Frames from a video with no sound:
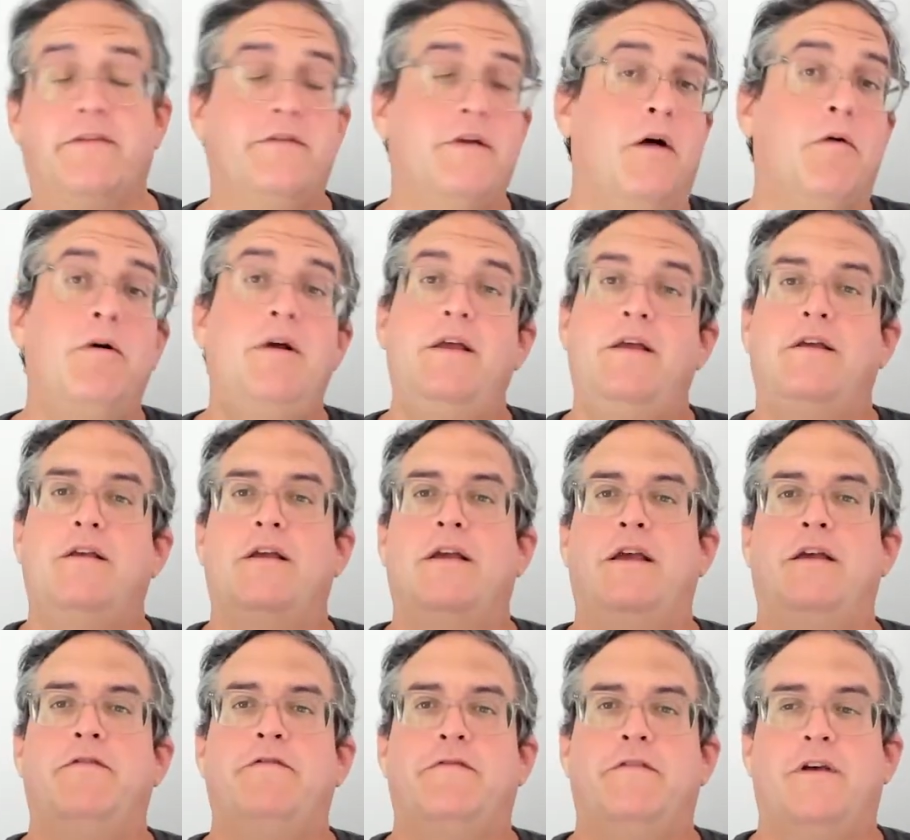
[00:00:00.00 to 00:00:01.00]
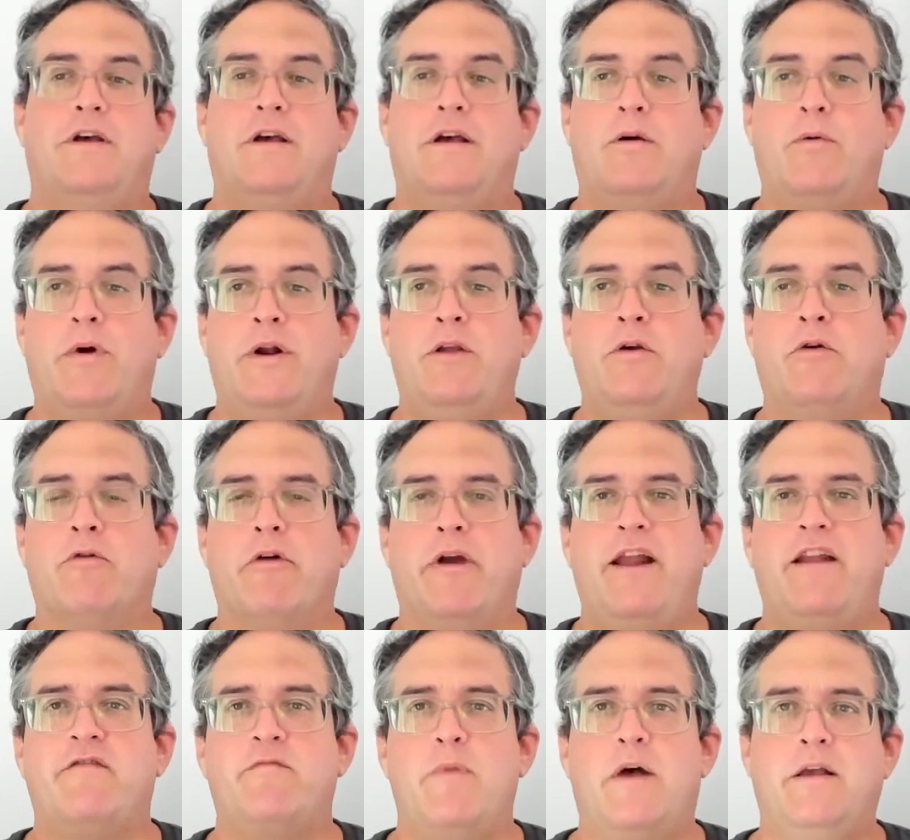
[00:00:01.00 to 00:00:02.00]
So, if one of you
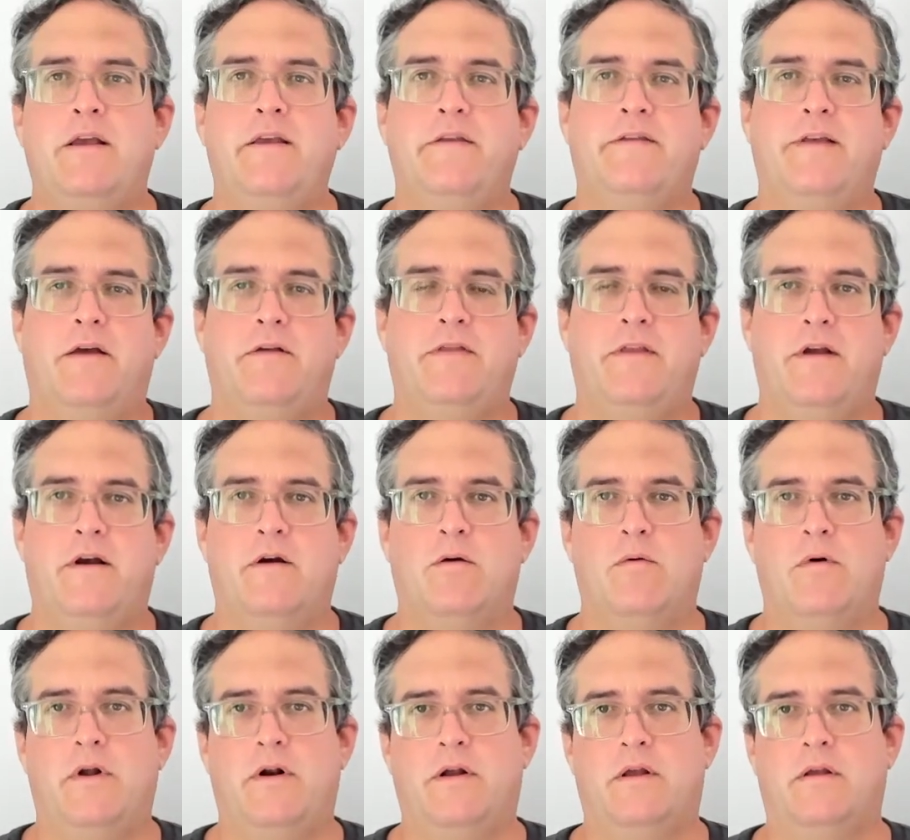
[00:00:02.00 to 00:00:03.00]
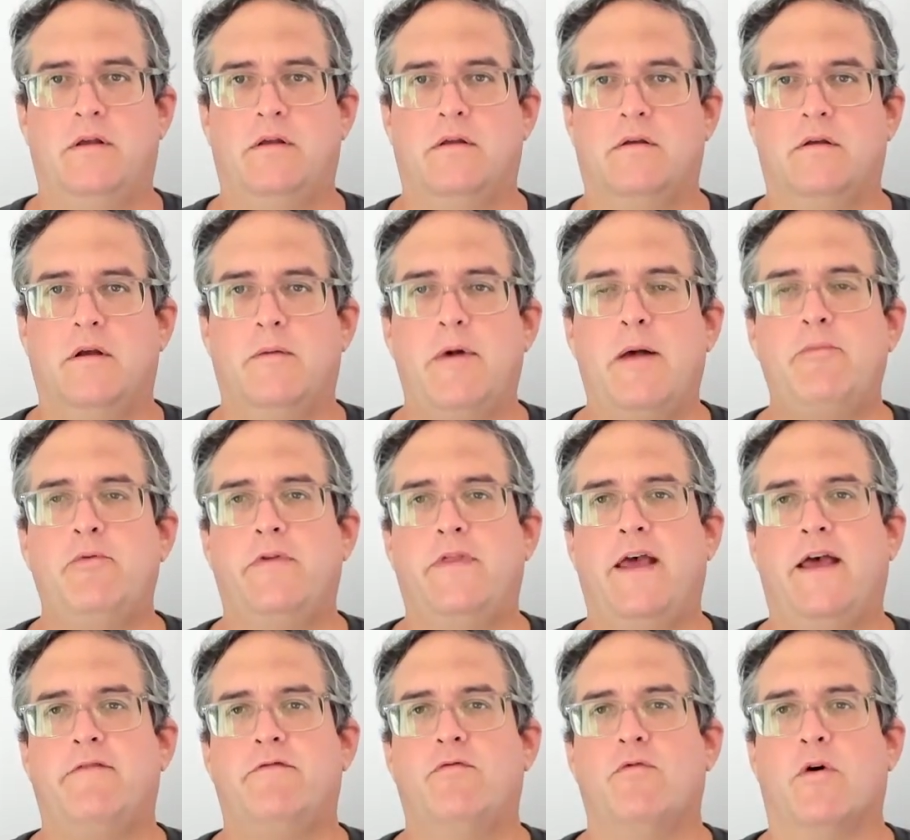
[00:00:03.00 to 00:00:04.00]
creative monkeys out there want to come up with
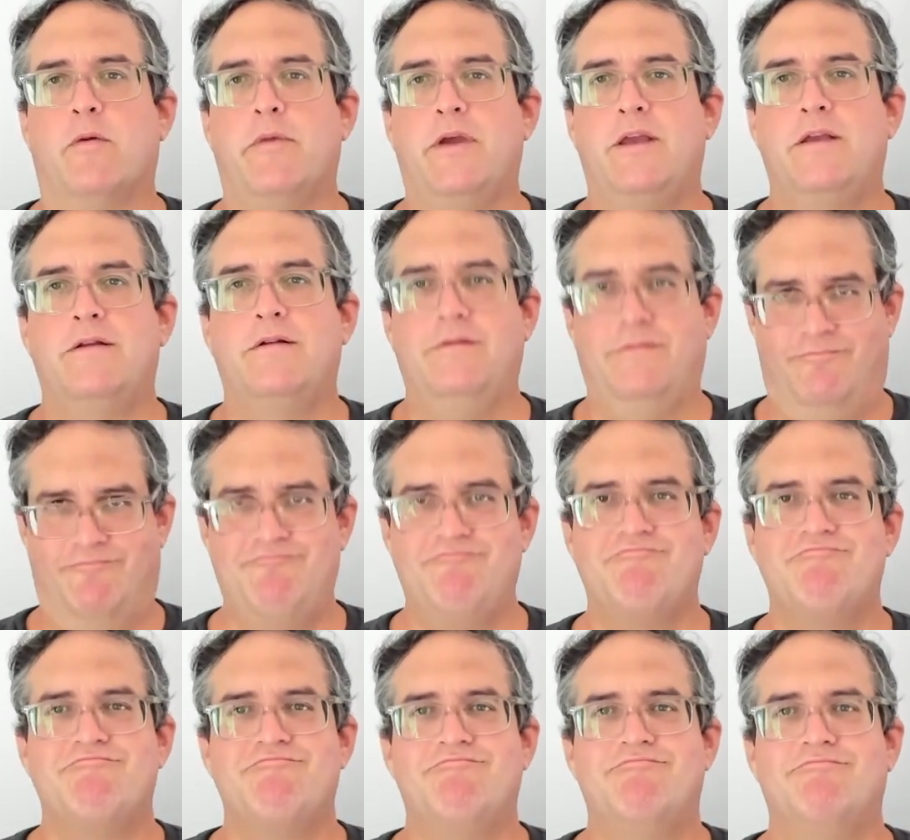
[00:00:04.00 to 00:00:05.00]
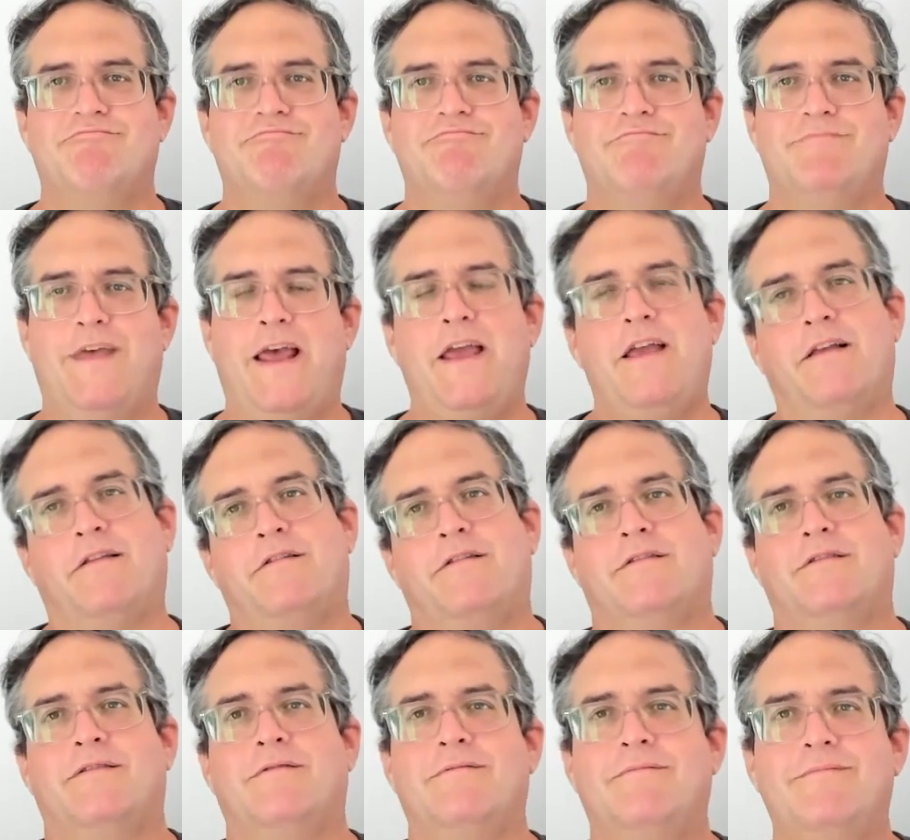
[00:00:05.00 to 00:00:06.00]
that for me, thanks.